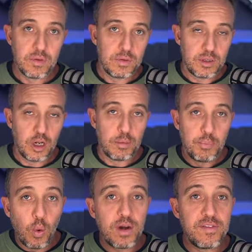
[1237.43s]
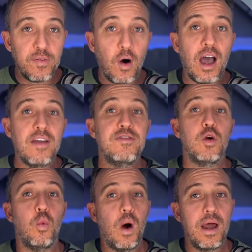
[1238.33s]
you know 0.5 to
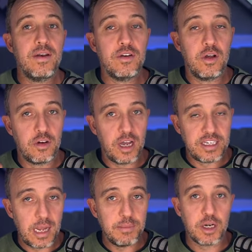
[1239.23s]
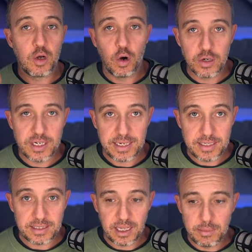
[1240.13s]
one attempt at
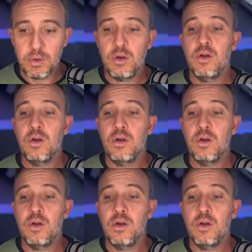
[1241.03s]
contacting them